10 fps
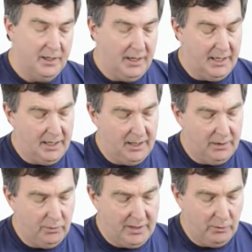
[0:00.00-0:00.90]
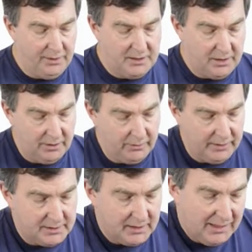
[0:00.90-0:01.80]
And what I want this to do
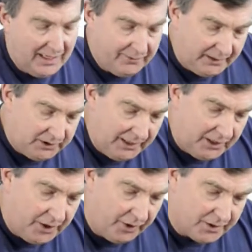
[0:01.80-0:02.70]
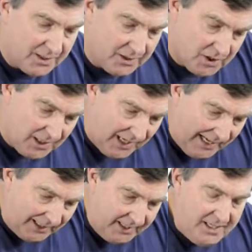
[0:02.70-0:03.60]
is I've actually cut slightly